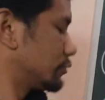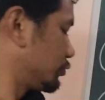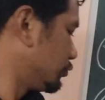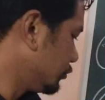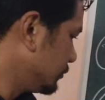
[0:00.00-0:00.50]

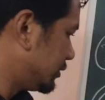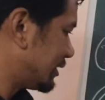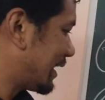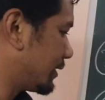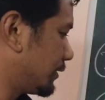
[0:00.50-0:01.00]
To whom
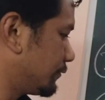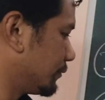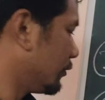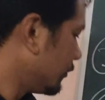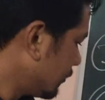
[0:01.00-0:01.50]
did I give
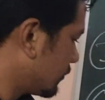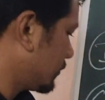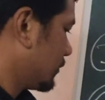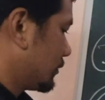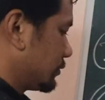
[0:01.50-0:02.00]
the
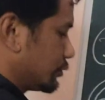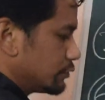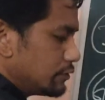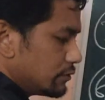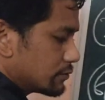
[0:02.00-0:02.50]
bone?
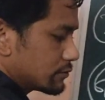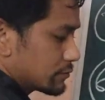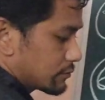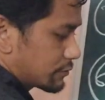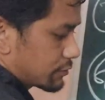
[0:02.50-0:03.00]

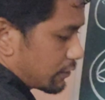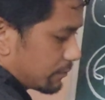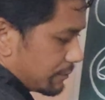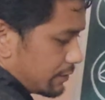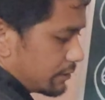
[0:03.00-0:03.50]
To
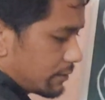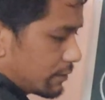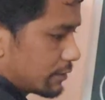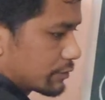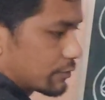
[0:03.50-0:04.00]

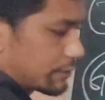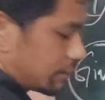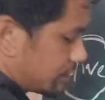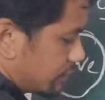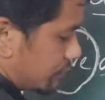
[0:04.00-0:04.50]
Tommy. So
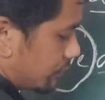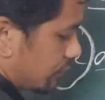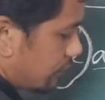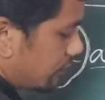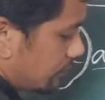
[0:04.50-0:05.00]
this is your